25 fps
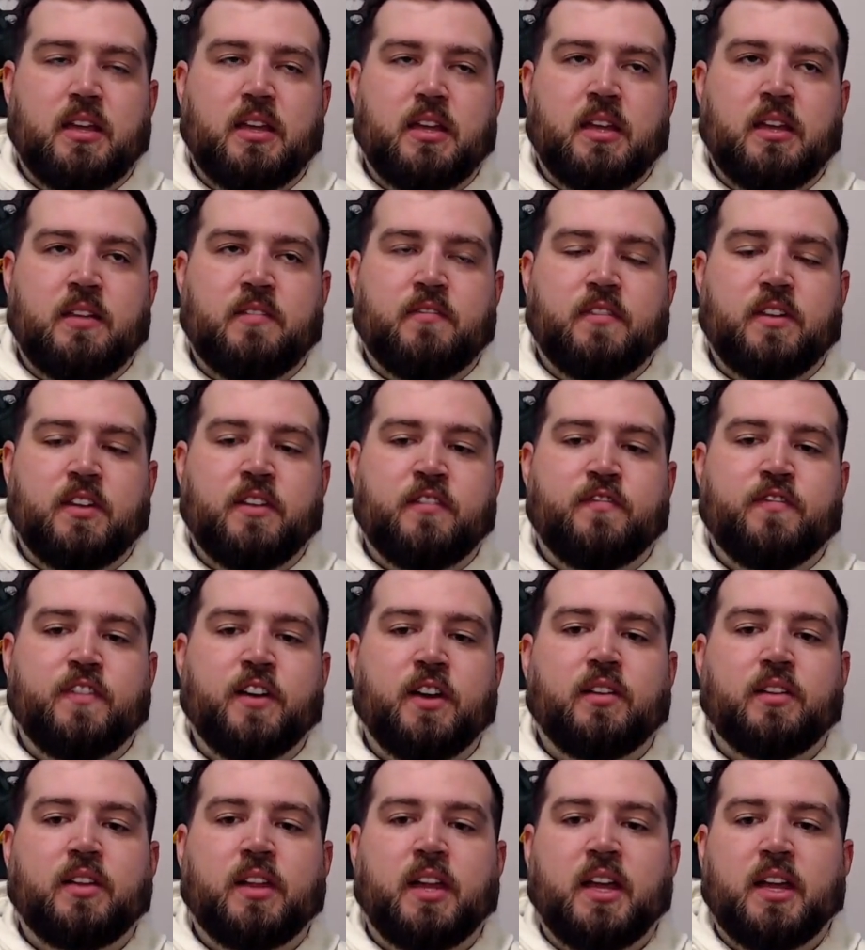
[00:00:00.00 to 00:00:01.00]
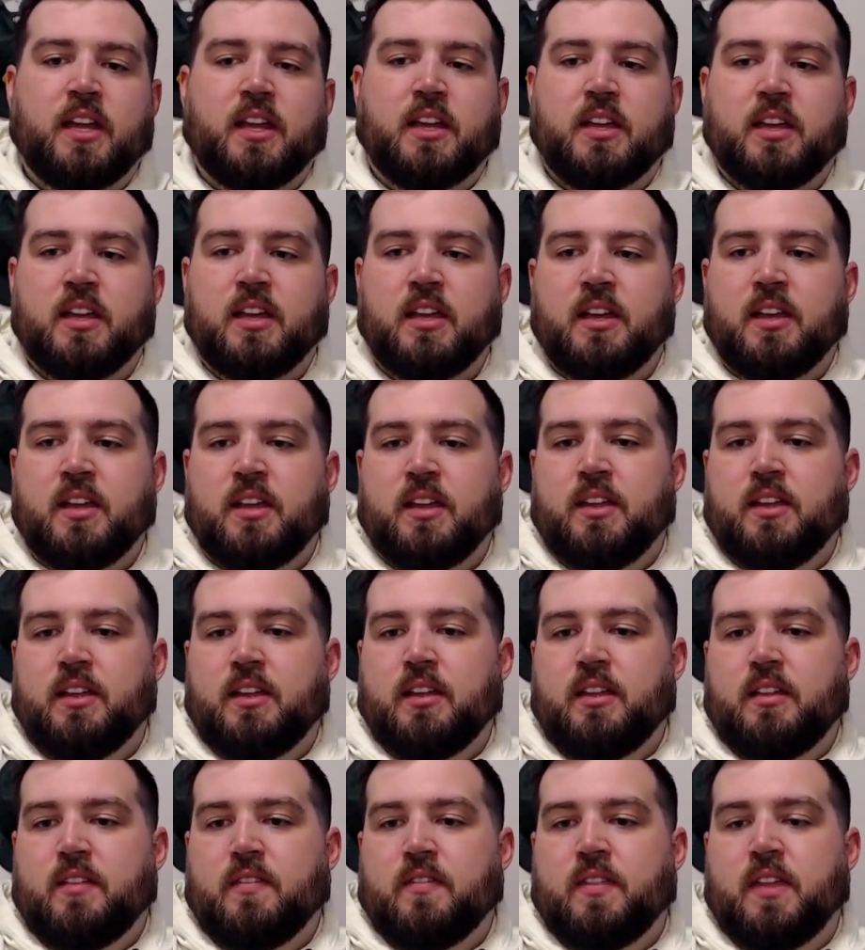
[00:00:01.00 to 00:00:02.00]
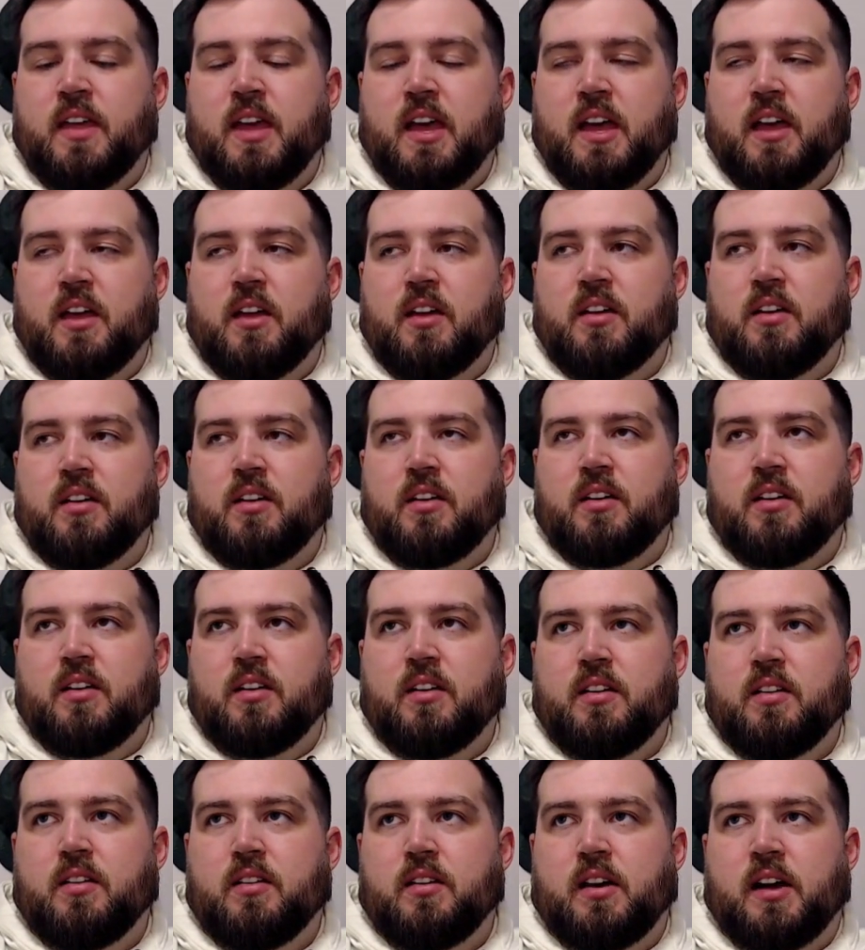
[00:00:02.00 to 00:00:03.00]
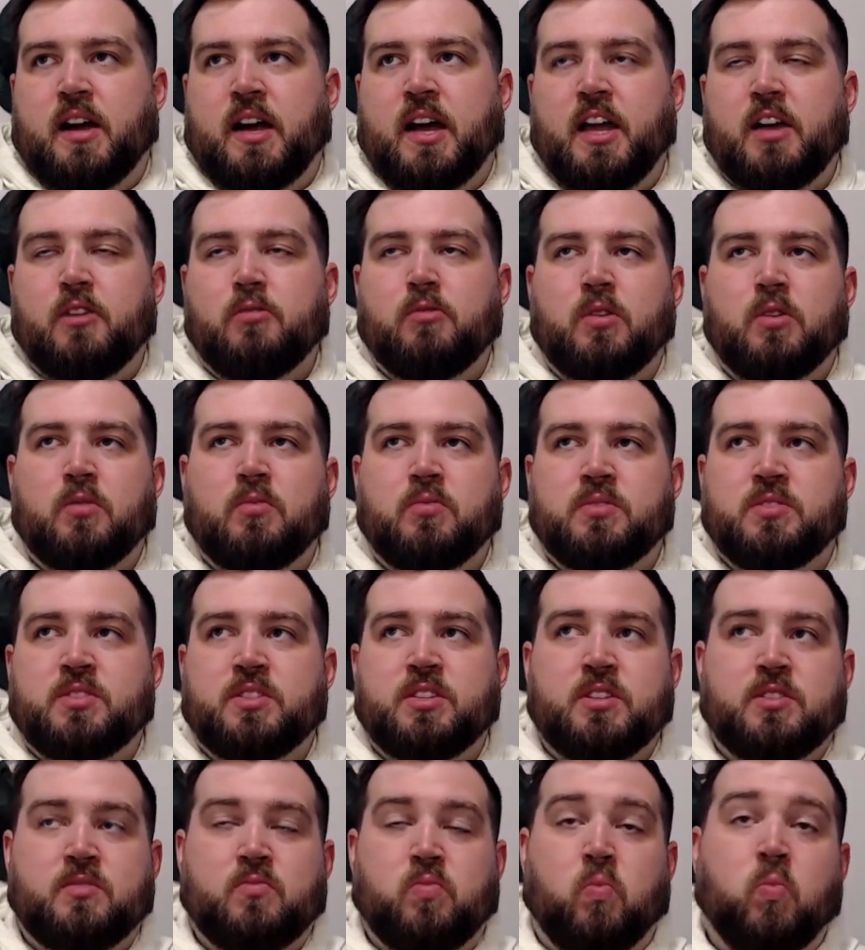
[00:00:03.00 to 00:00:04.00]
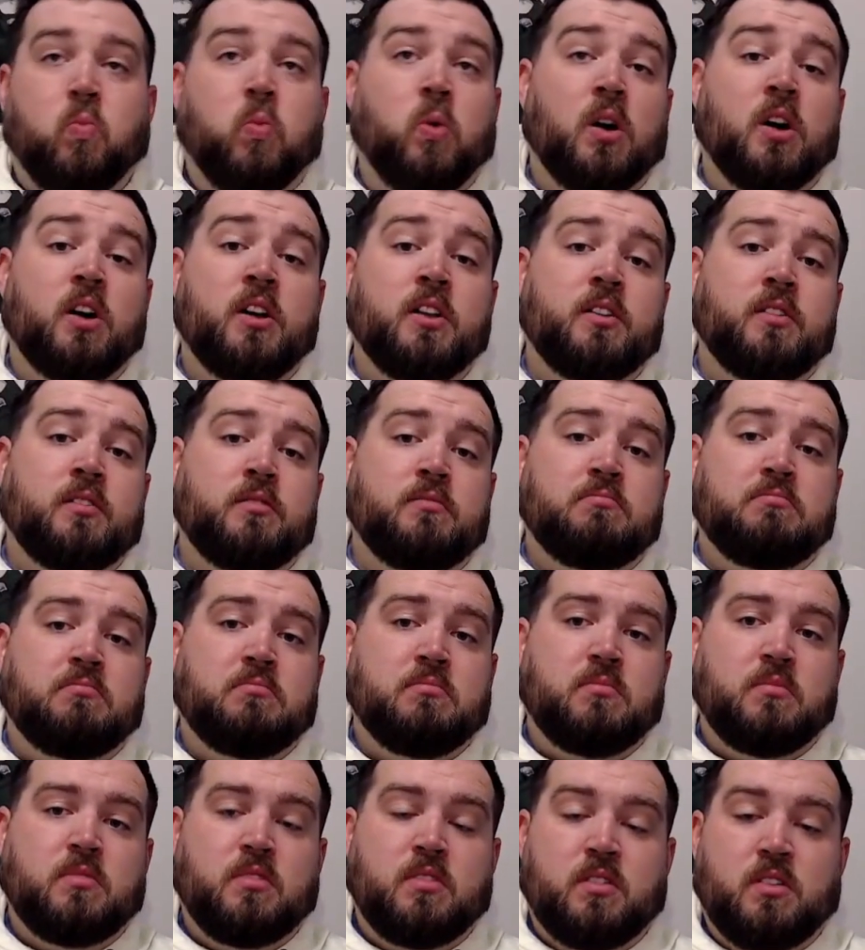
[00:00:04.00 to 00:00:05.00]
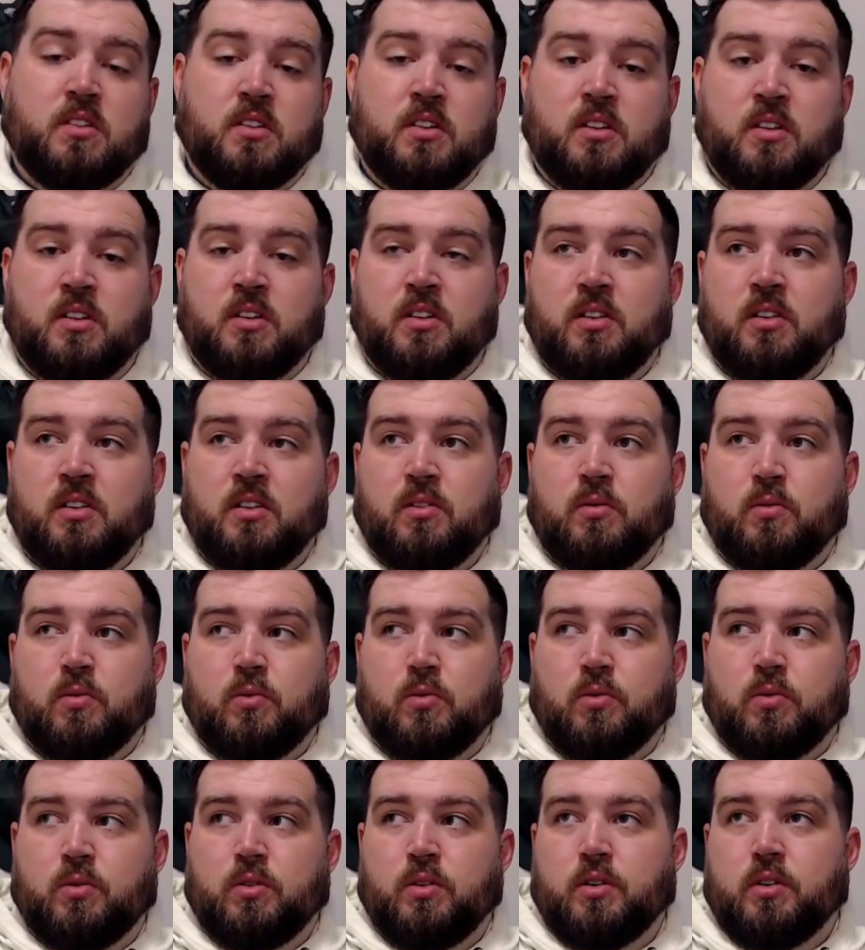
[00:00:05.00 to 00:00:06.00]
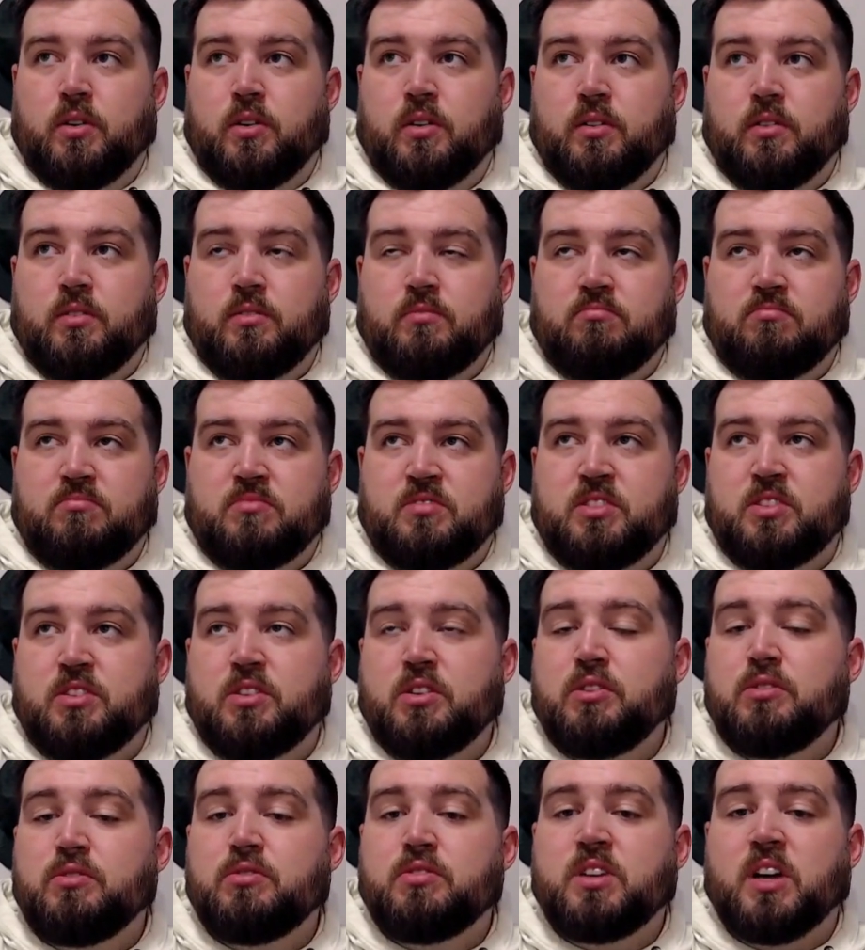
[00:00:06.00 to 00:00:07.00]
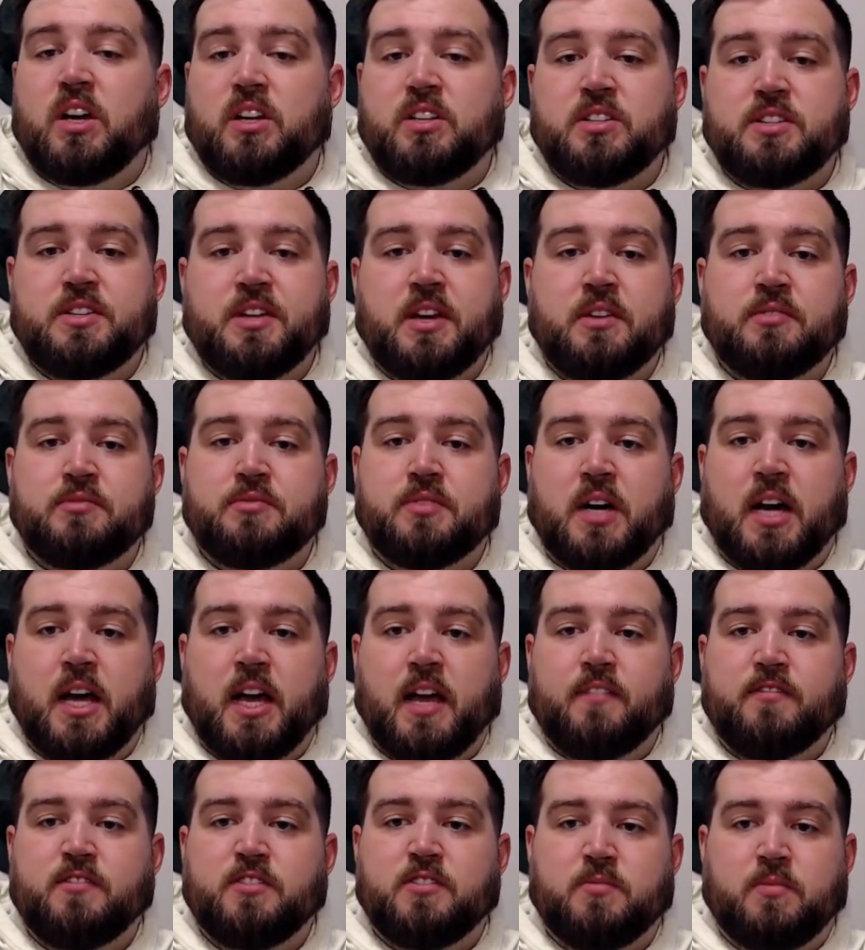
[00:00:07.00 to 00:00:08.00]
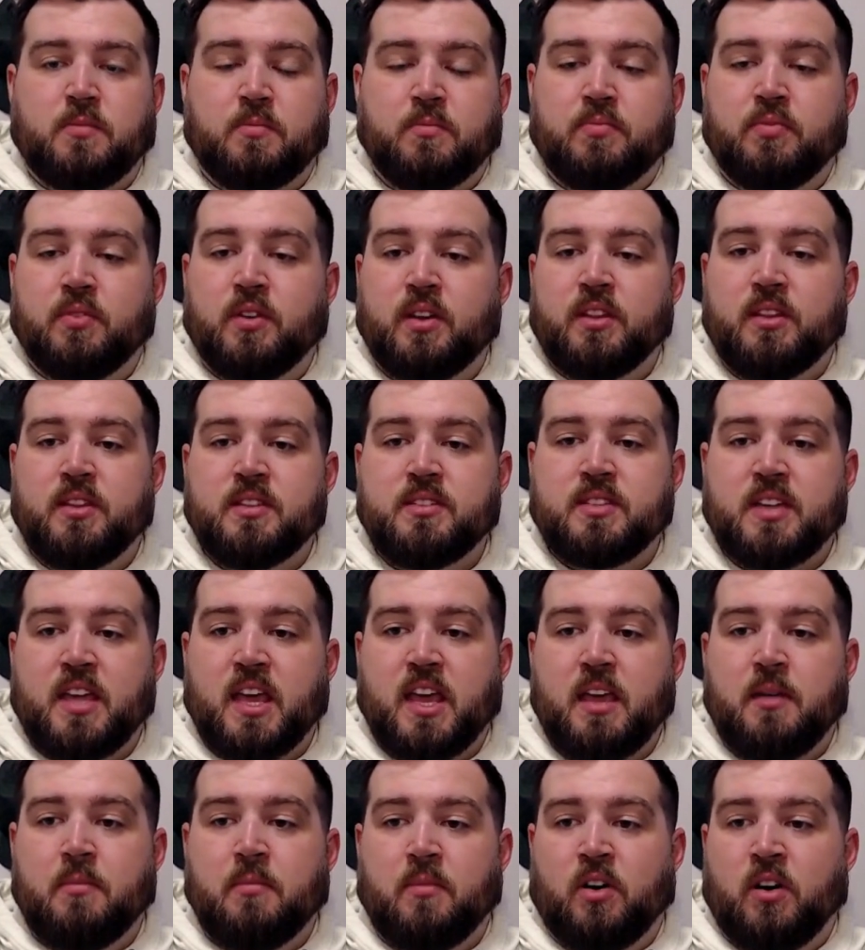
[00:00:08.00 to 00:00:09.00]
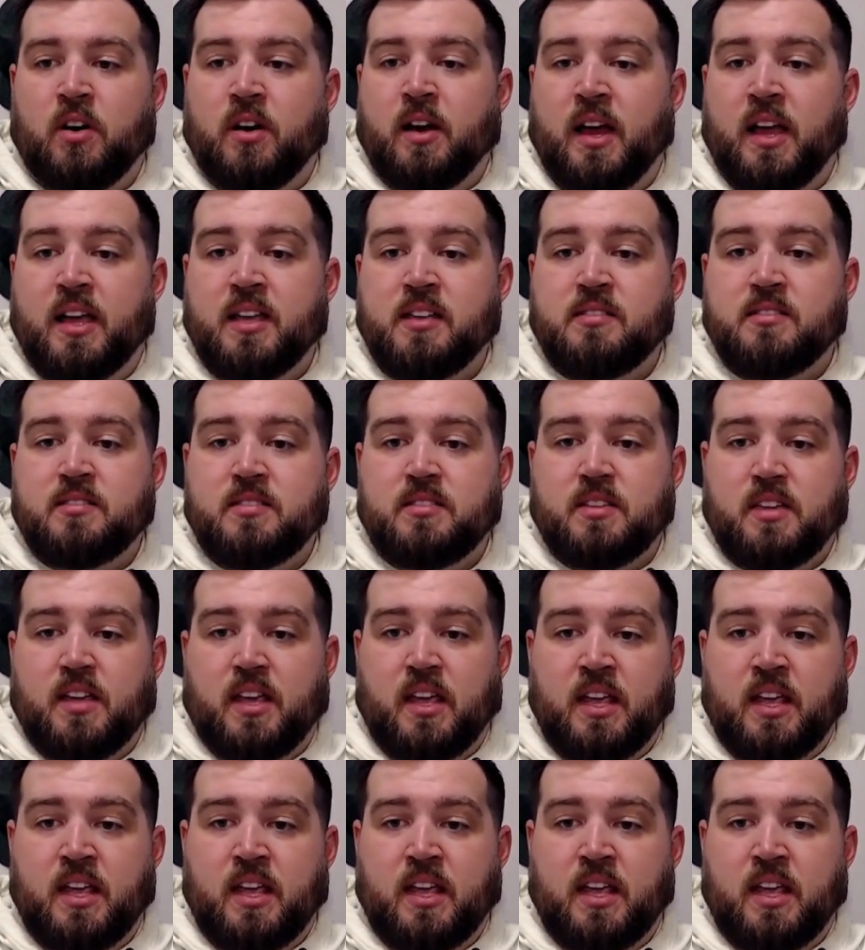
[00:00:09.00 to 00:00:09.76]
it felt like that Iowa was just one or two touchdown drives from putting this game on ice.